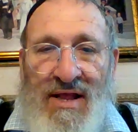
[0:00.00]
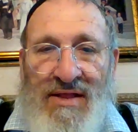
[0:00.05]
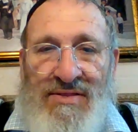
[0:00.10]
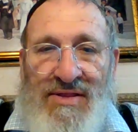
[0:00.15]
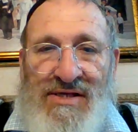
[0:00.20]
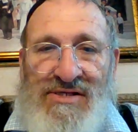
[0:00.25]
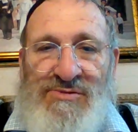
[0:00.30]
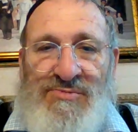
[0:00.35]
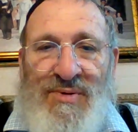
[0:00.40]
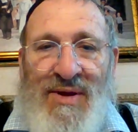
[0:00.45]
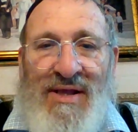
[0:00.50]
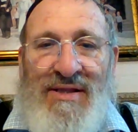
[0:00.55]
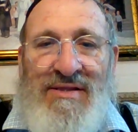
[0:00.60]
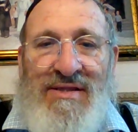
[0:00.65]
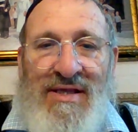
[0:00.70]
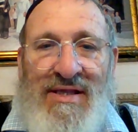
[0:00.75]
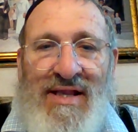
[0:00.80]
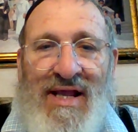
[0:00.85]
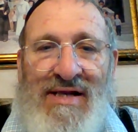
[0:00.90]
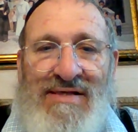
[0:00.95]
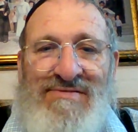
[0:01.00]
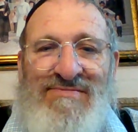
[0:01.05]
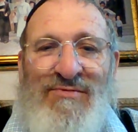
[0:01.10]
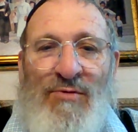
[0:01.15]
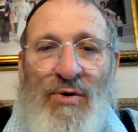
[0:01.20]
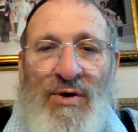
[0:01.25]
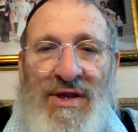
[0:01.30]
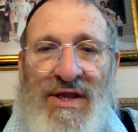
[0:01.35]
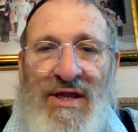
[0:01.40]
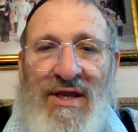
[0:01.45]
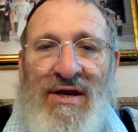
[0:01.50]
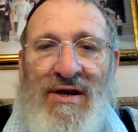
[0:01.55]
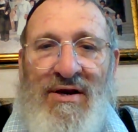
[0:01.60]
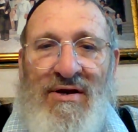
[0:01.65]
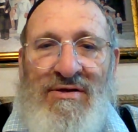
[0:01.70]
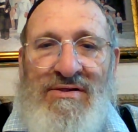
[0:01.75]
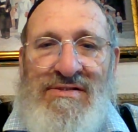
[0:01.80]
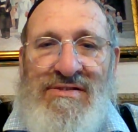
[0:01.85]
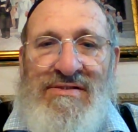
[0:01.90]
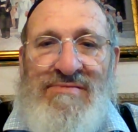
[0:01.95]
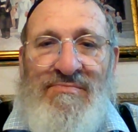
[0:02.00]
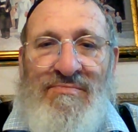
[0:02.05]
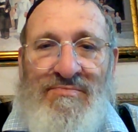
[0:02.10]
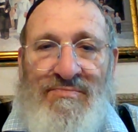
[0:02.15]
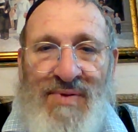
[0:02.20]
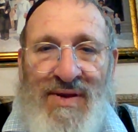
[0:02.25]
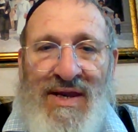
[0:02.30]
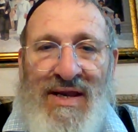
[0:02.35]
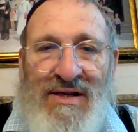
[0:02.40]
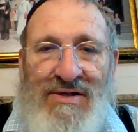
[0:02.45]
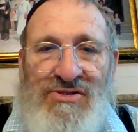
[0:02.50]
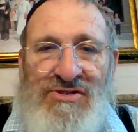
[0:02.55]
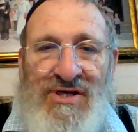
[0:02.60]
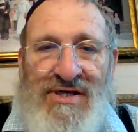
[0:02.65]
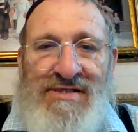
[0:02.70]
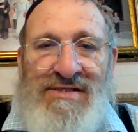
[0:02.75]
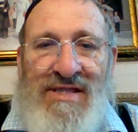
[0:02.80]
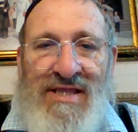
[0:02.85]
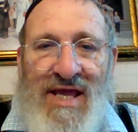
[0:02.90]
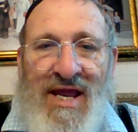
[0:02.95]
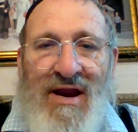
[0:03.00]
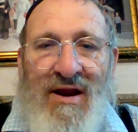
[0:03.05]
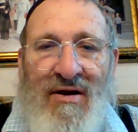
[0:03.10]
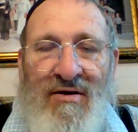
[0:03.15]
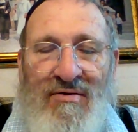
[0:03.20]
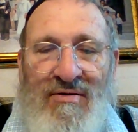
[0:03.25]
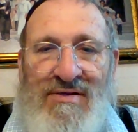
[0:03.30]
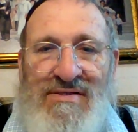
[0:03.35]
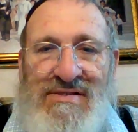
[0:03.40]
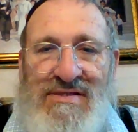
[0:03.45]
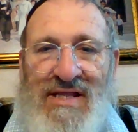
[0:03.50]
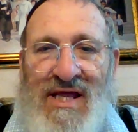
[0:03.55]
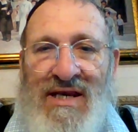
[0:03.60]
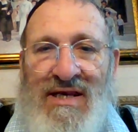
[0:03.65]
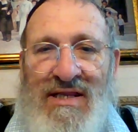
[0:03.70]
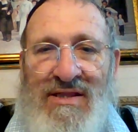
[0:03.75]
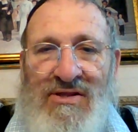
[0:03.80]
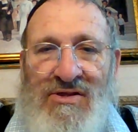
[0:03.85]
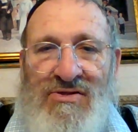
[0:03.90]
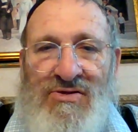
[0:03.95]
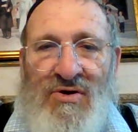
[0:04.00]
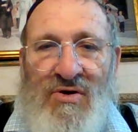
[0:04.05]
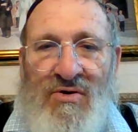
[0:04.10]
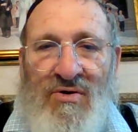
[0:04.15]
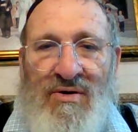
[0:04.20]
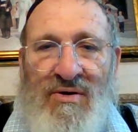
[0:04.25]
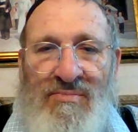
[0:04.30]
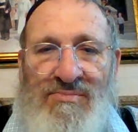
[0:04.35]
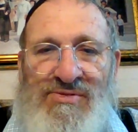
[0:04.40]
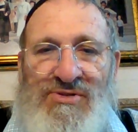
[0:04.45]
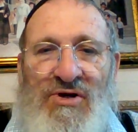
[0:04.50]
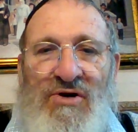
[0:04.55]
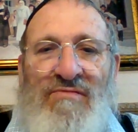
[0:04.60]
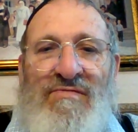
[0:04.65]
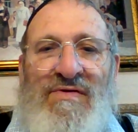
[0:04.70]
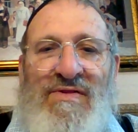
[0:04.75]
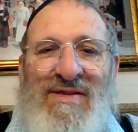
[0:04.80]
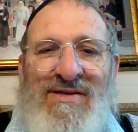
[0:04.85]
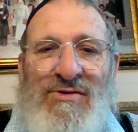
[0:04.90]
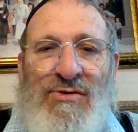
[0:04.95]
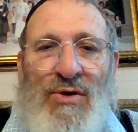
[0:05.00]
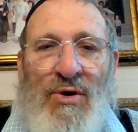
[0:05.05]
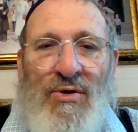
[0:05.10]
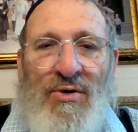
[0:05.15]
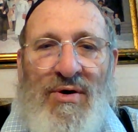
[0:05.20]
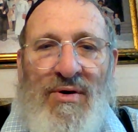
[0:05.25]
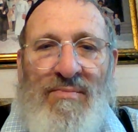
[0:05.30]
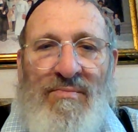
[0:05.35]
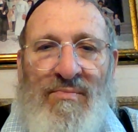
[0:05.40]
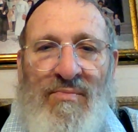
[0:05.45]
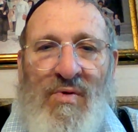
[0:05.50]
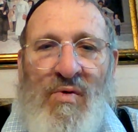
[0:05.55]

they spent the next 40 years being just there, studying the Torah, observing the Torah.